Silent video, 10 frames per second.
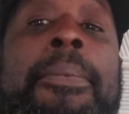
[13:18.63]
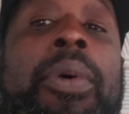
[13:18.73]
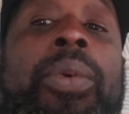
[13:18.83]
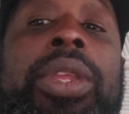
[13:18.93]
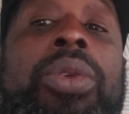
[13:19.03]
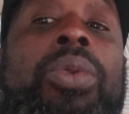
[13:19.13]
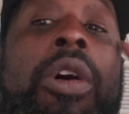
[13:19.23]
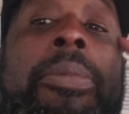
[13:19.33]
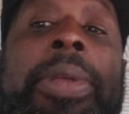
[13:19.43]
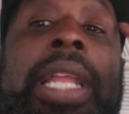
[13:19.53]
But when you
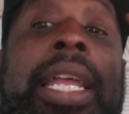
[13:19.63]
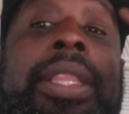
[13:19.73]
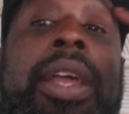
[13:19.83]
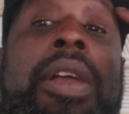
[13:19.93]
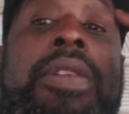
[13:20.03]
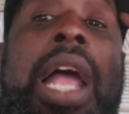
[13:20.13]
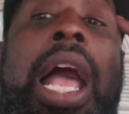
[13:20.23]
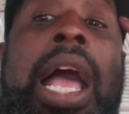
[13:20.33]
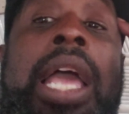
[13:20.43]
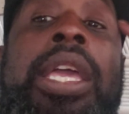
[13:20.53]
open that third
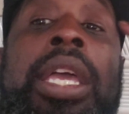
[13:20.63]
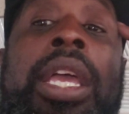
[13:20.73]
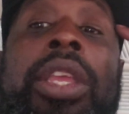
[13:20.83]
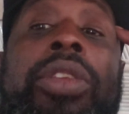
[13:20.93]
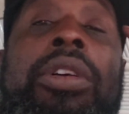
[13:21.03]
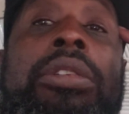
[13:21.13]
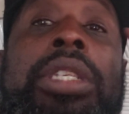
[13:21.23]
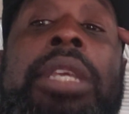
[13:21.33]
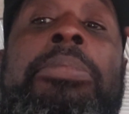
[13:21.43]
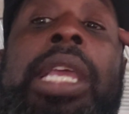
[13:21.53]
eye, you're gonna
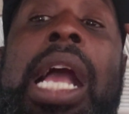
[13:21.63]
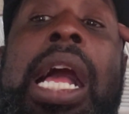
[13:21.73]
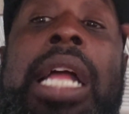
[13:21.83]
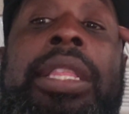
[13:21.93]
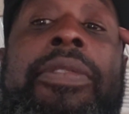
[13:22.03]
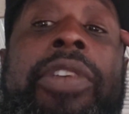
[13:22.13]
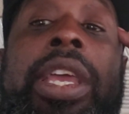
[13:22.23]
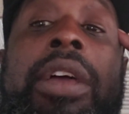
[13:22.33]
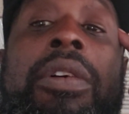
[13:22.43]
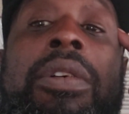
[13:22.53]
see beyond the
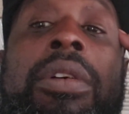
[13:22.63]
veil.